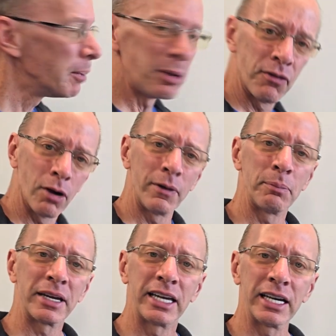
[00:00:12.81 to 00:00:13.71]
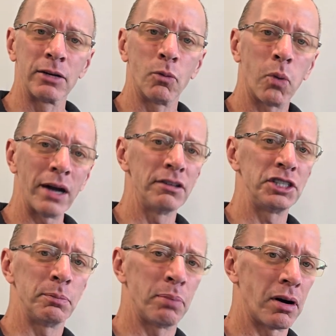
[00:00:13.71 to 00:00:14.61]
Before we begin, why
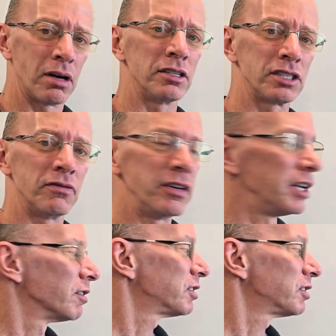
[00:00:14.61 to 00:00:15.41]
don't you pause the video,